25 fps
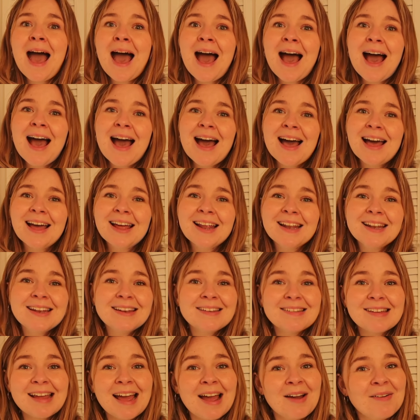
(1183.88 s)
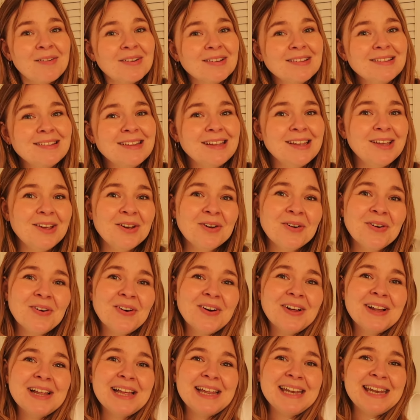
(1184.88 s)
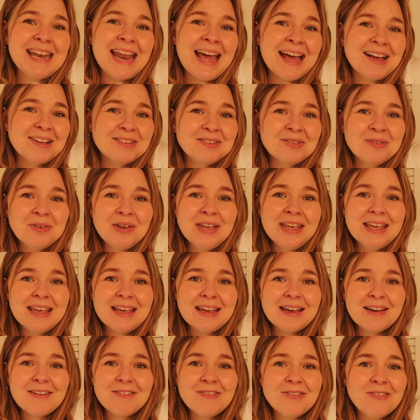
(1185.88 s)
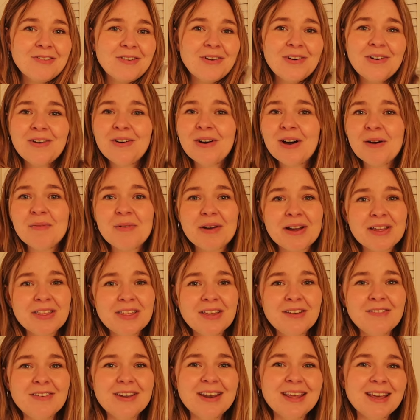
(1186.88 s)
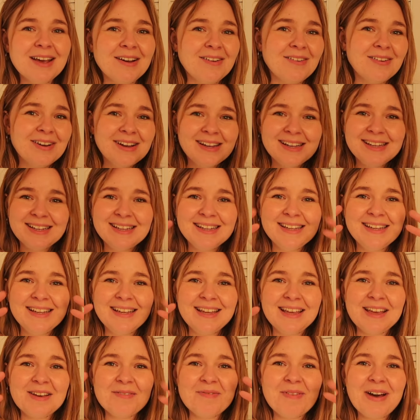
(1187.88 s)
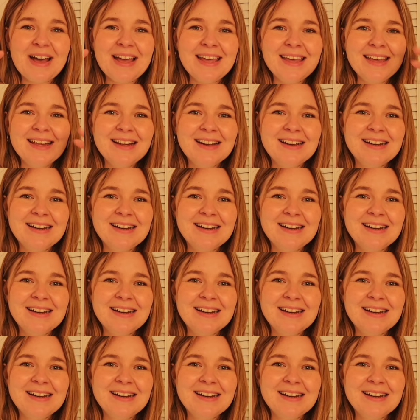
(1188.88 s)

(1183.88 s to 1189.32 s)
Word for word: and i will see you all next week for a brand new video goodbye